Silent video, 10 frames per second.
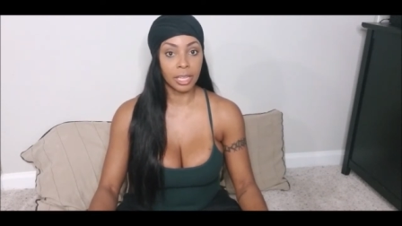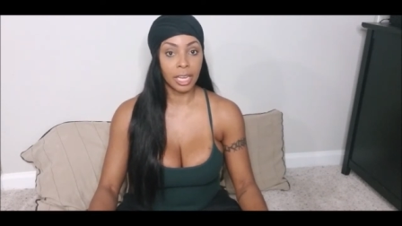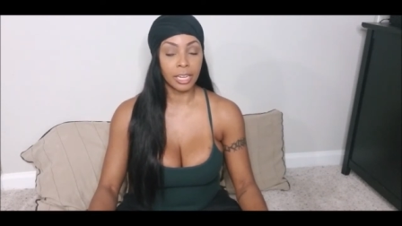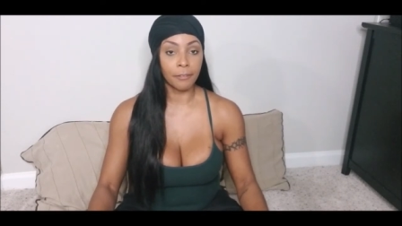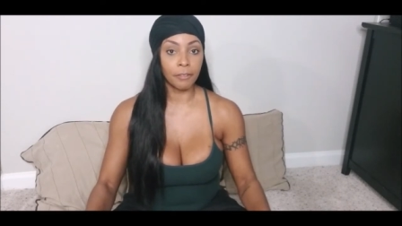
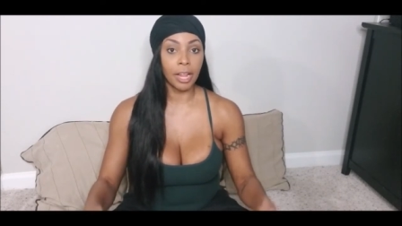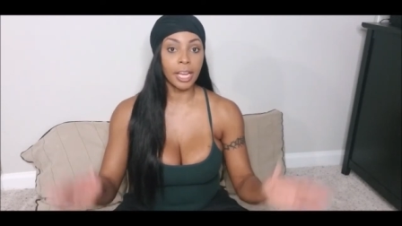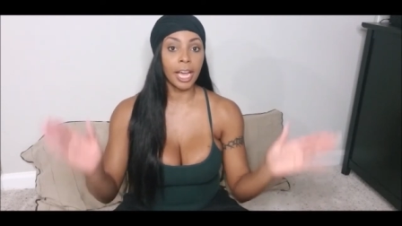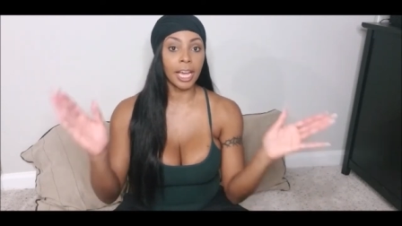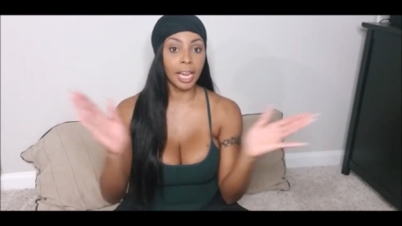The finally,
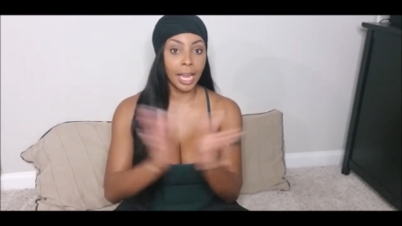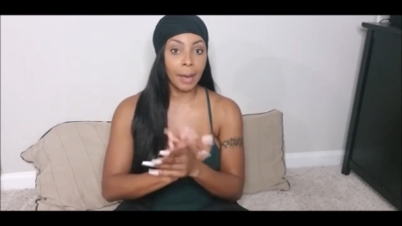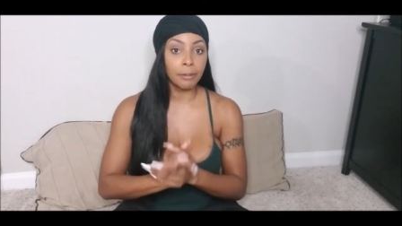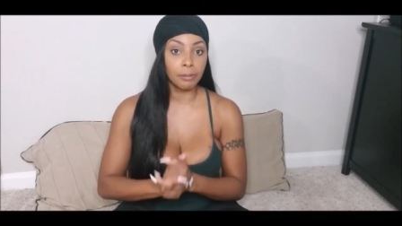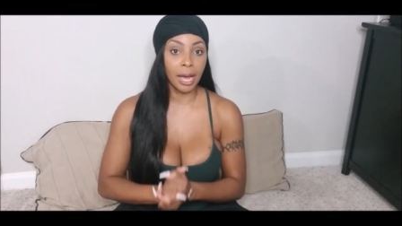I
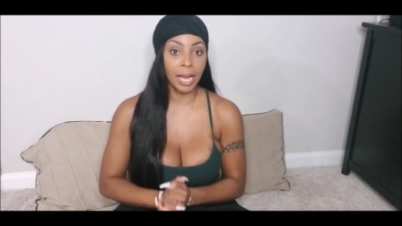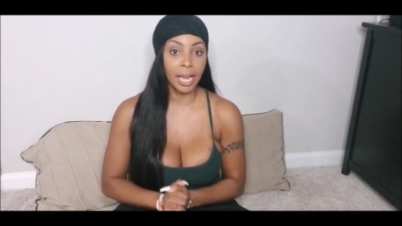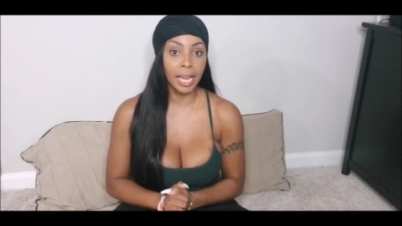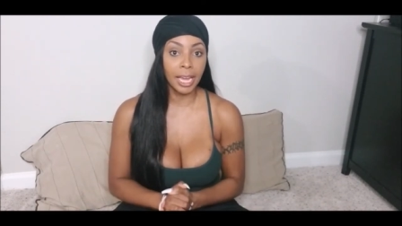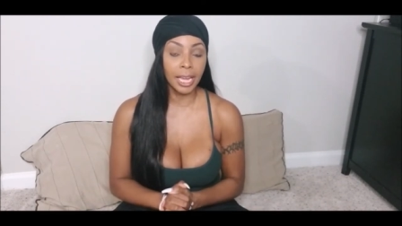clapped my
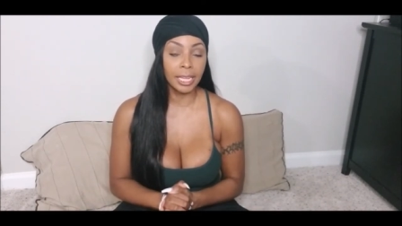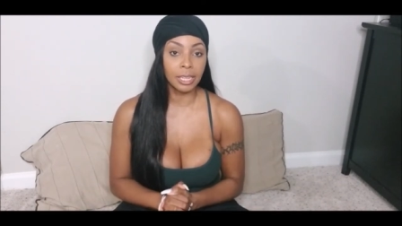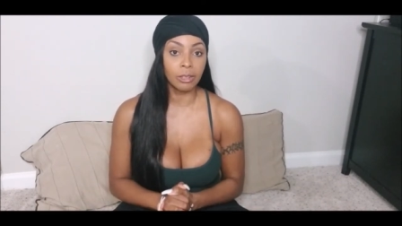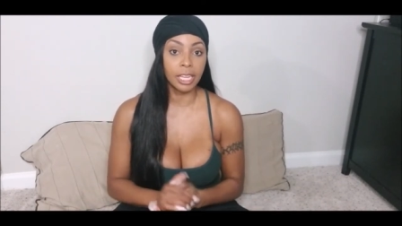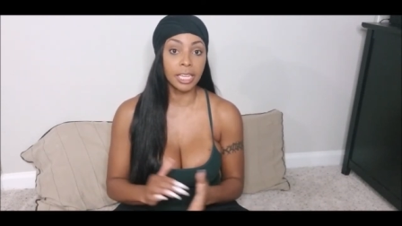hand and
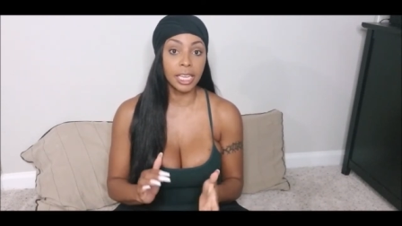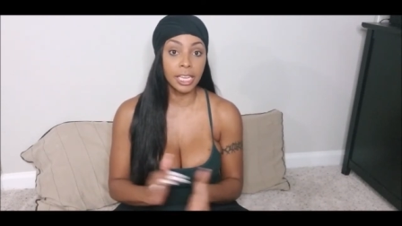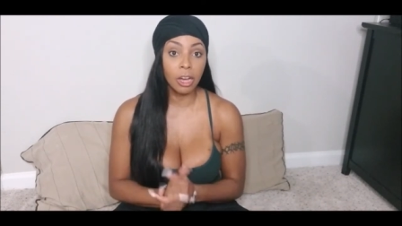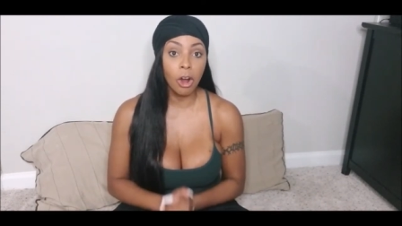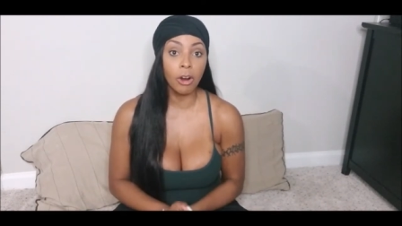I was like,
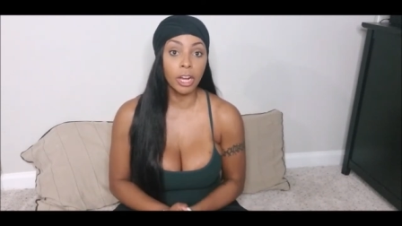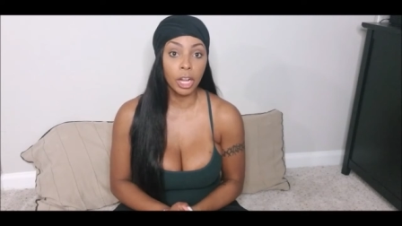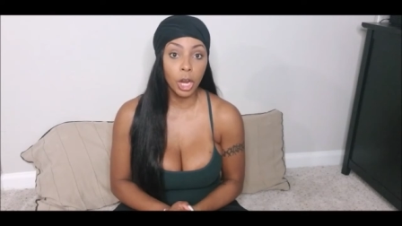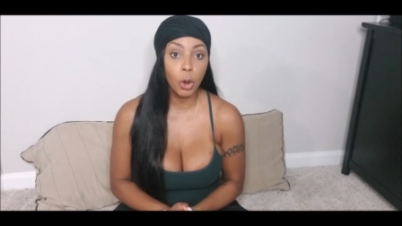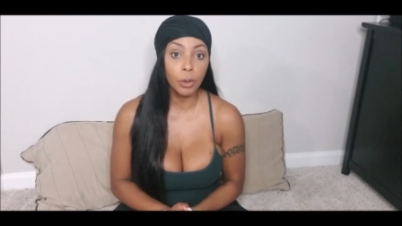Kiara,
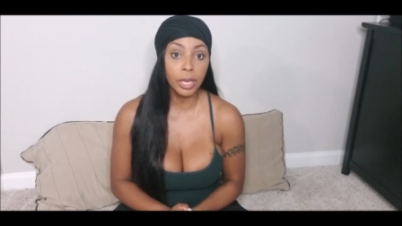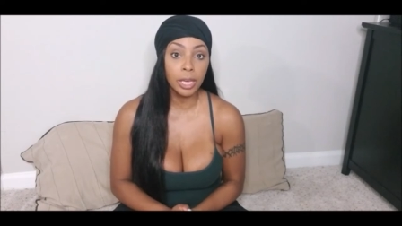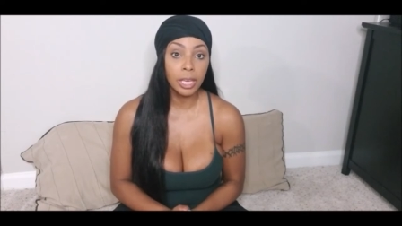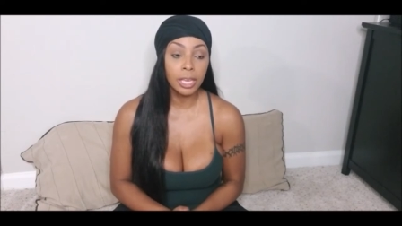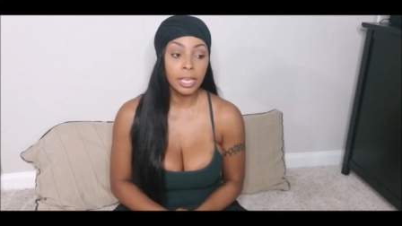
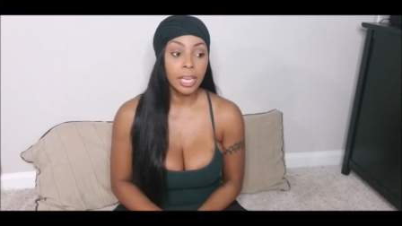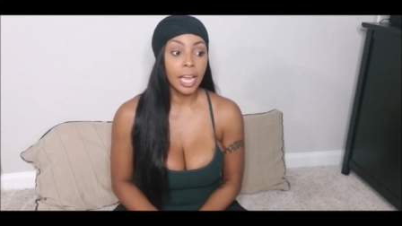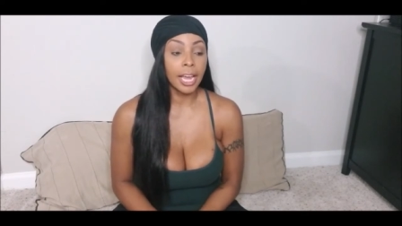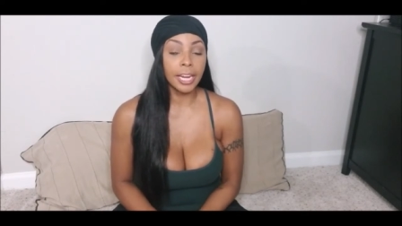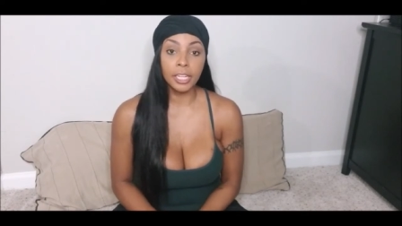Chloe.
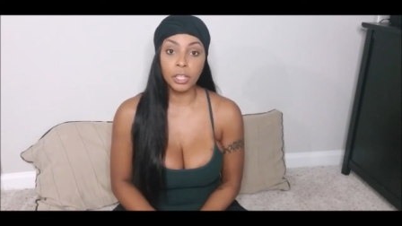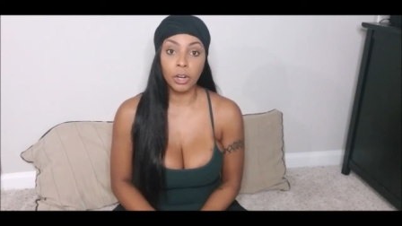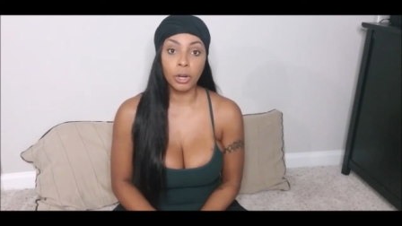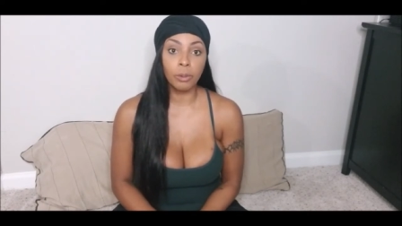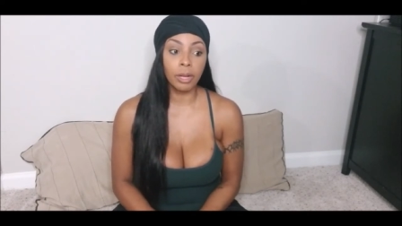And they
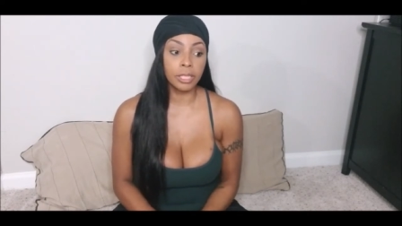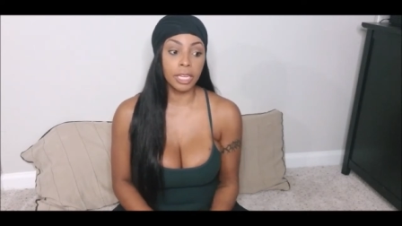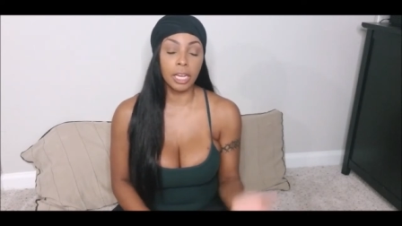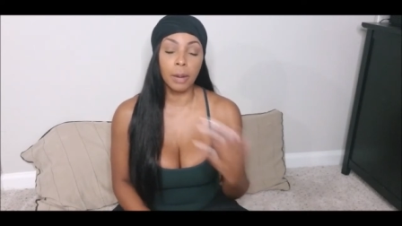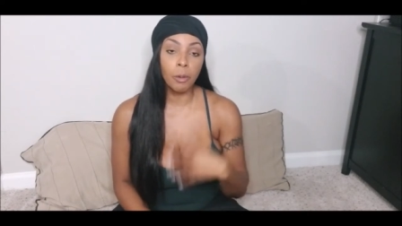turned around. I was
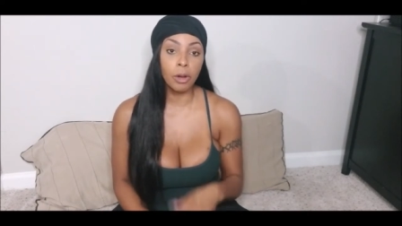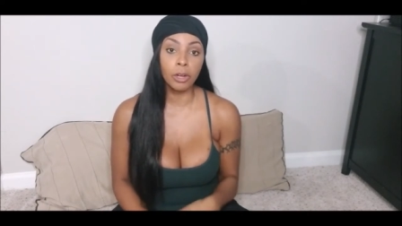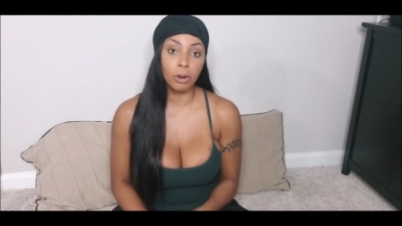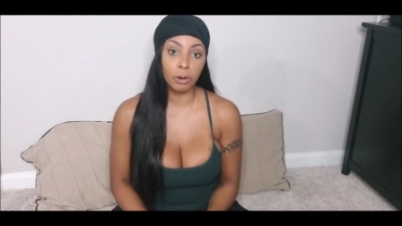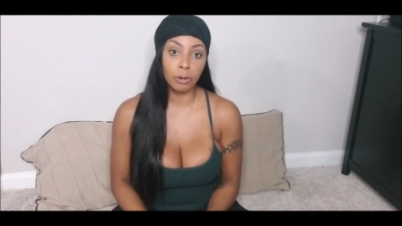like, come on,
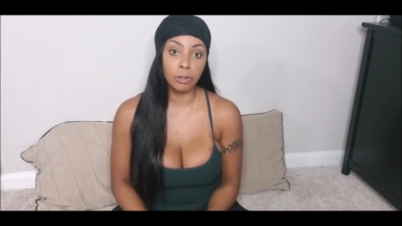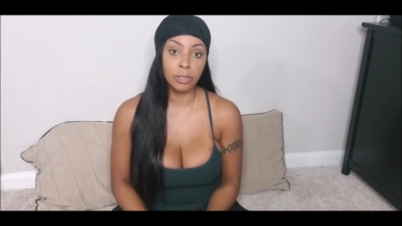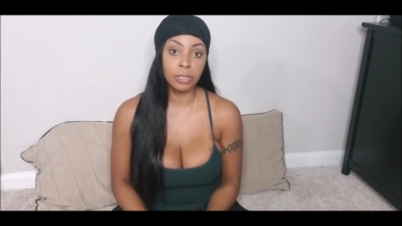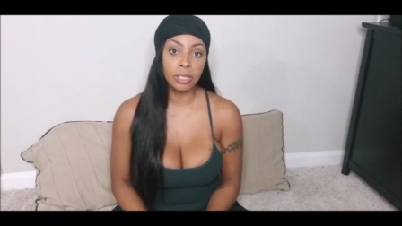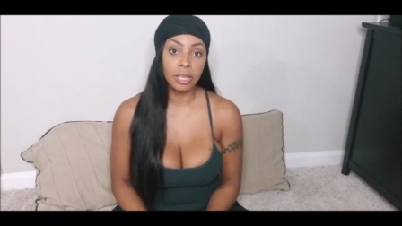
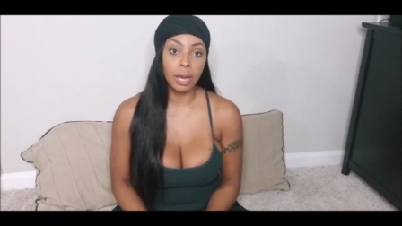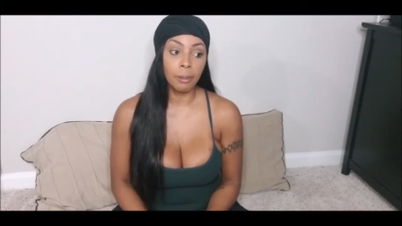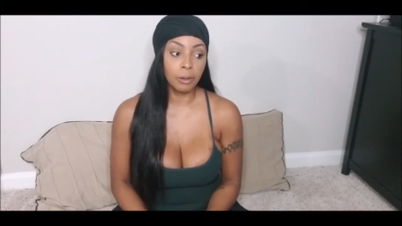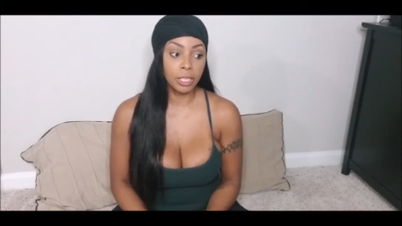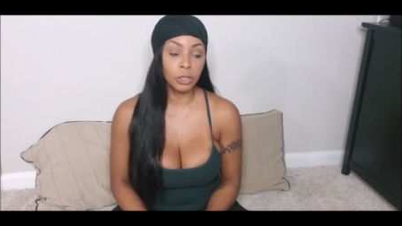girls.
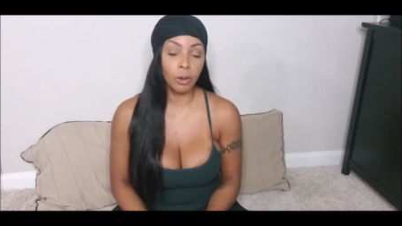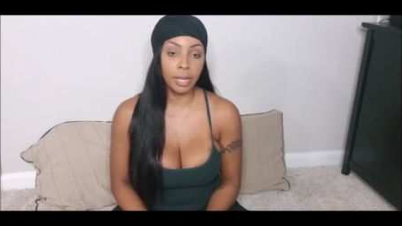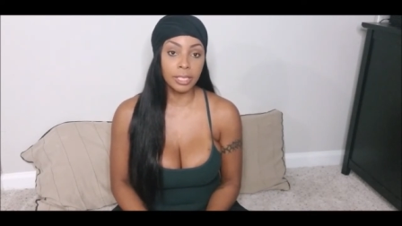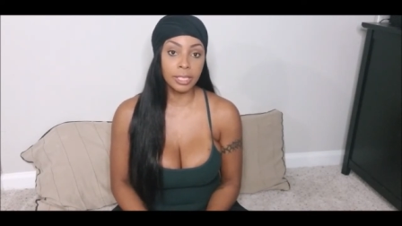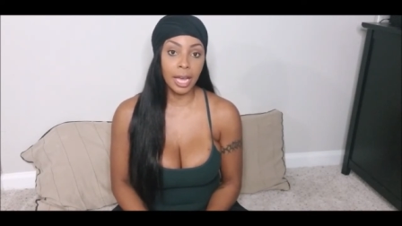Let's go
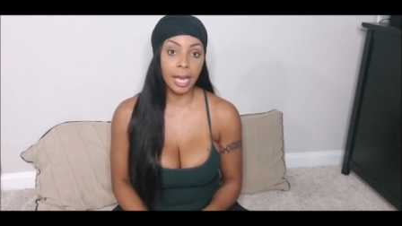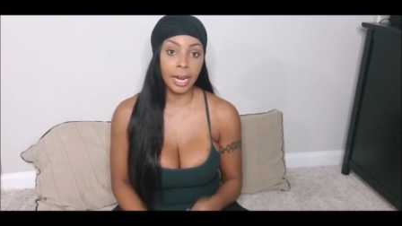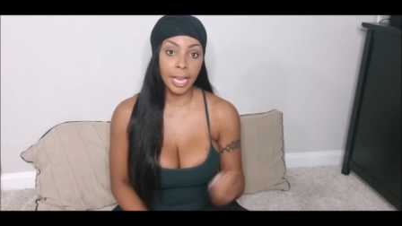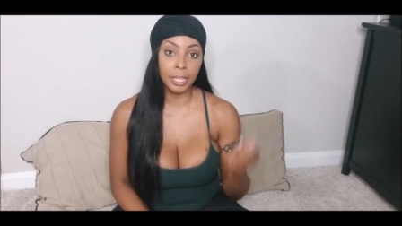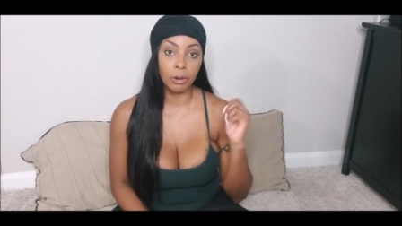outside. I
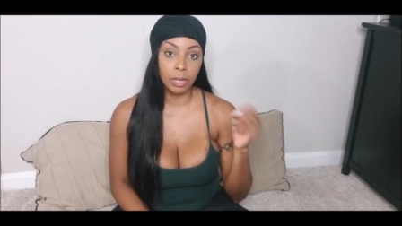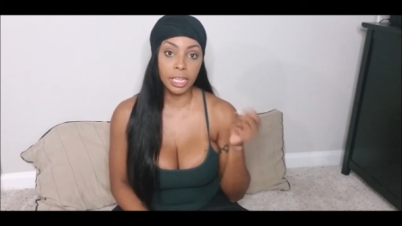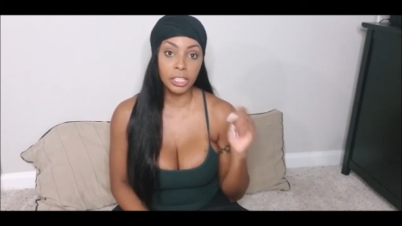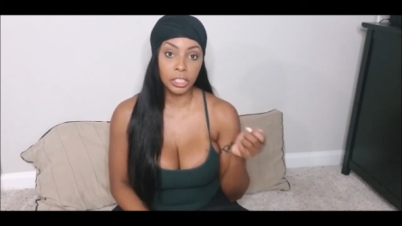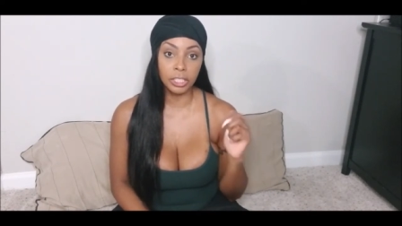had their
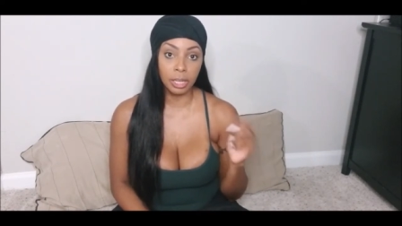leashes.